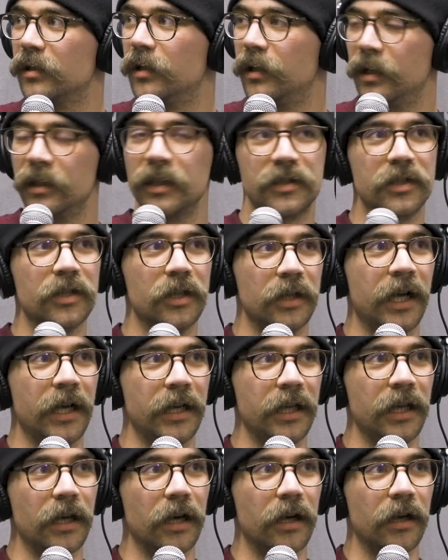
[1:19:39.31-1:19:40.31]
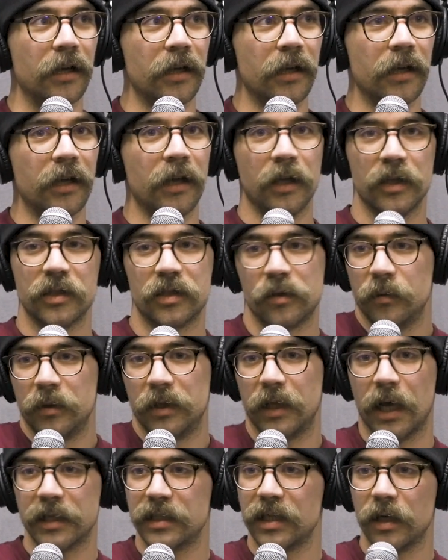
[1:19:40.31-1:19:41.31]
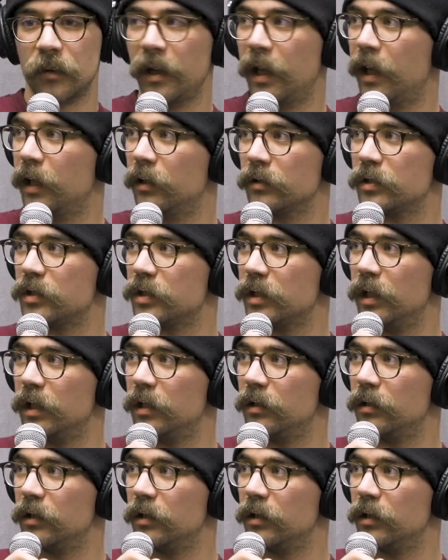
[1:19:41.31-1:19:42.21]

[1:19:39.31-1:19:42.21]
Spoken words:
I think that's a good idea. And so that's how we handled shit.